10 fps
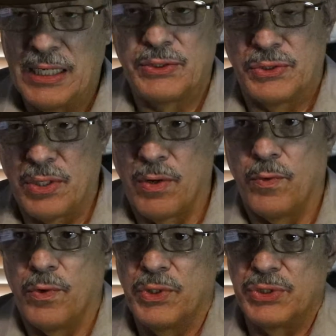not Star
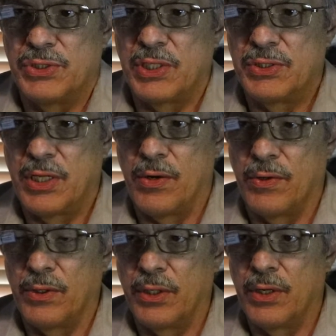Wars, as I said
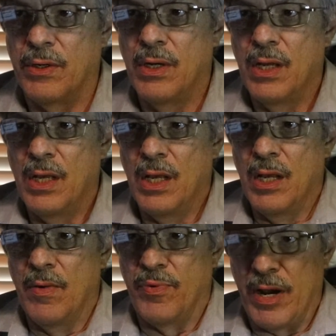earlier.
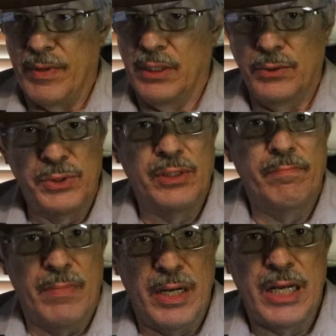Probably losing
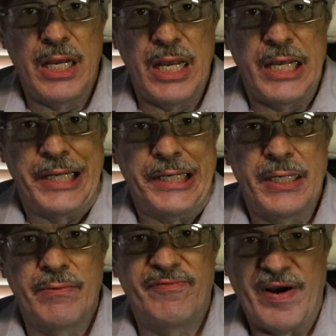money
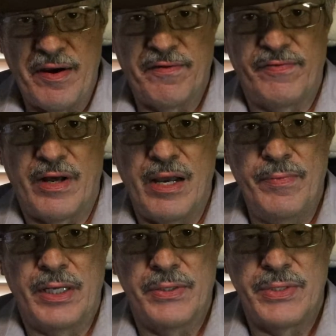in Firefly
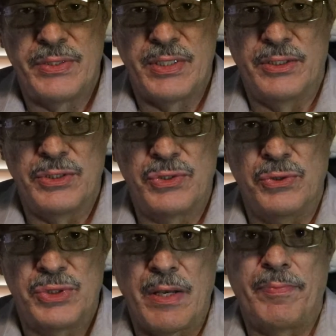because they sent us
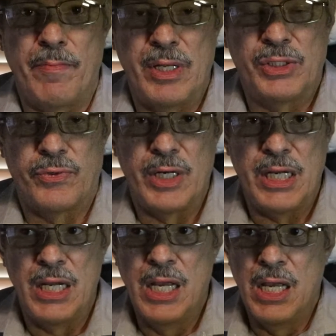two
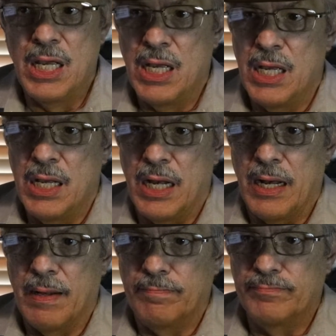supplementary
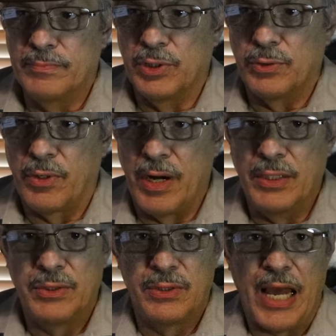uh, loot
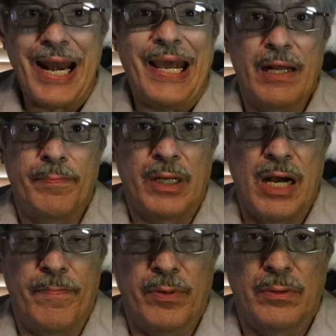crates. That ate up a
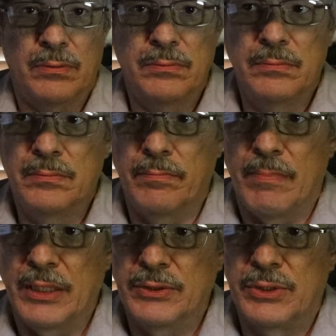couple
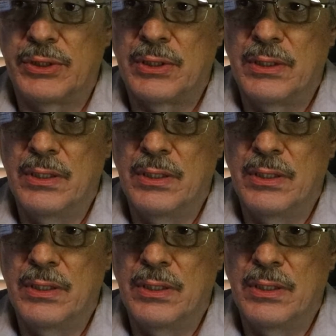months,